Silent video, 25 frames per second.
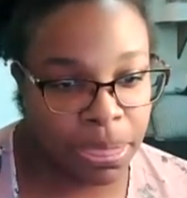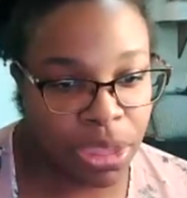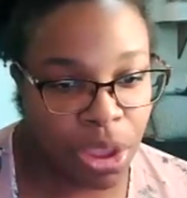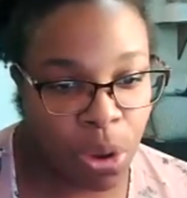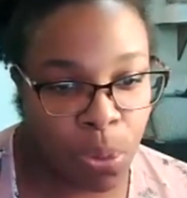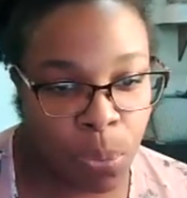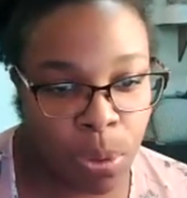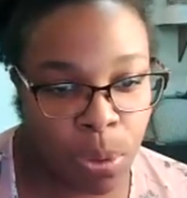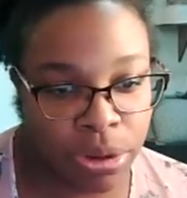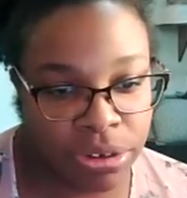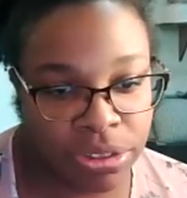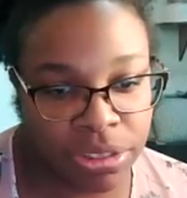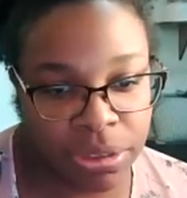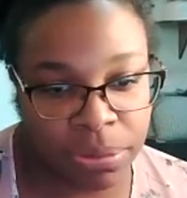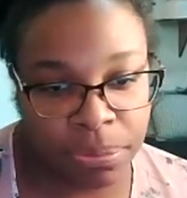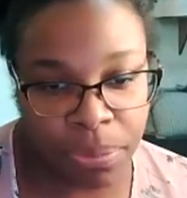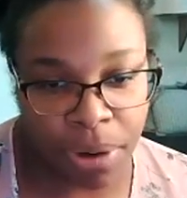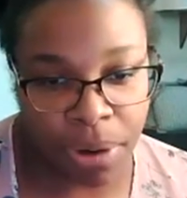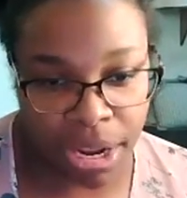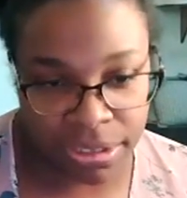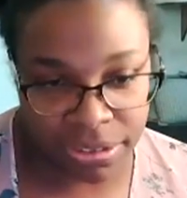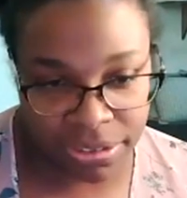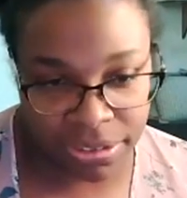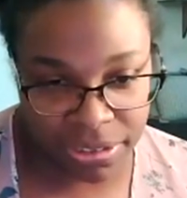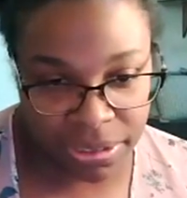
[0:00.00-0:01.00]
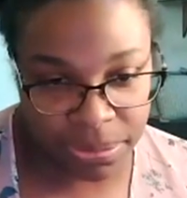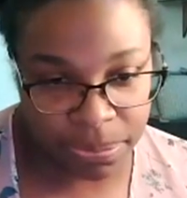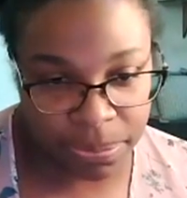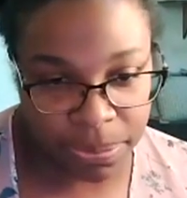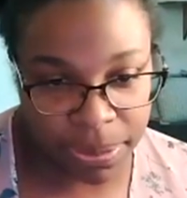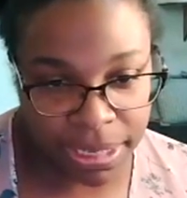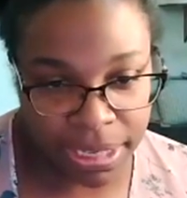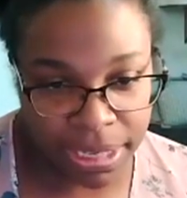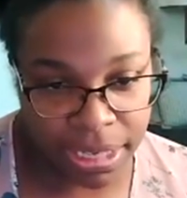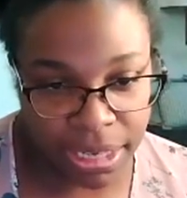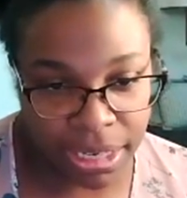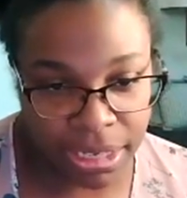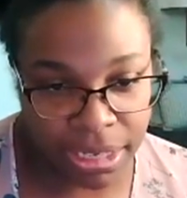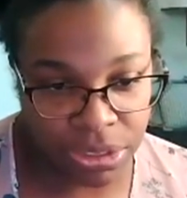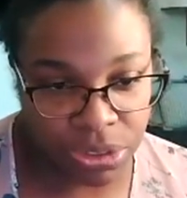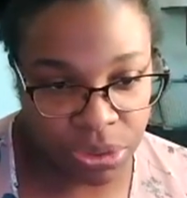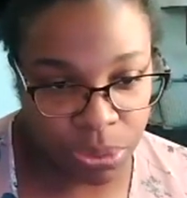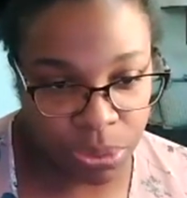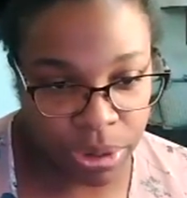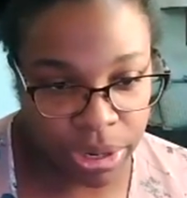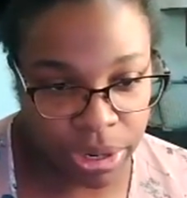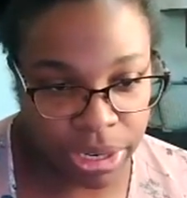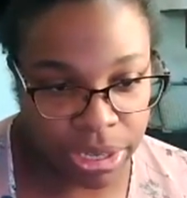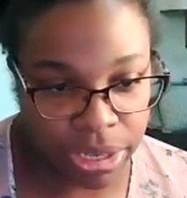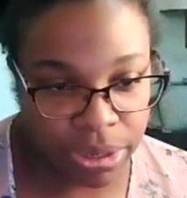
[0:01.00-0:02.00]
no wonder the brides to be
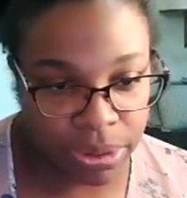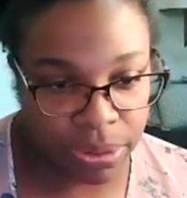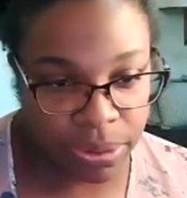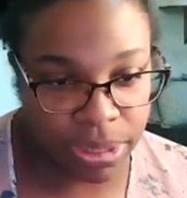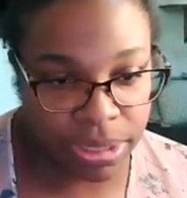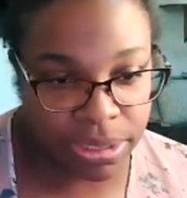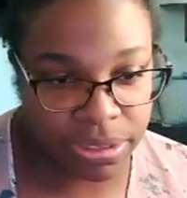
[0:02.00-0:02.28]
adore you.